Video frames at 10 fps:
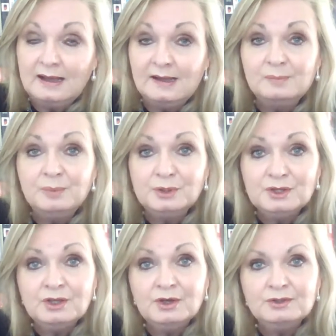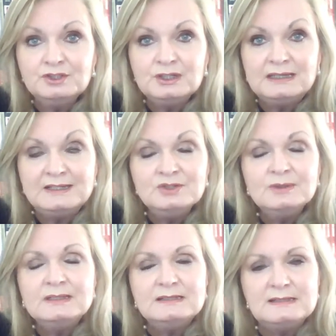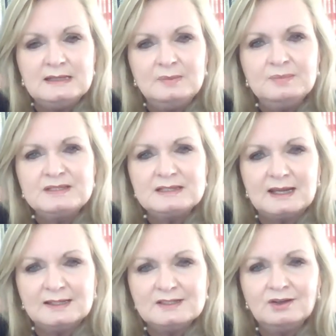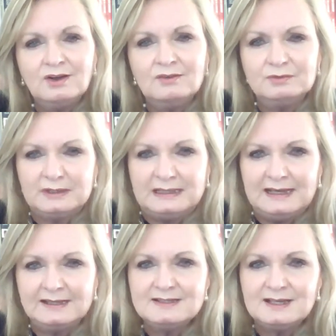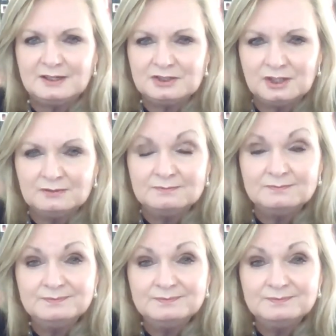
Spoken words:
I put the coachee into a deep state of relaxation.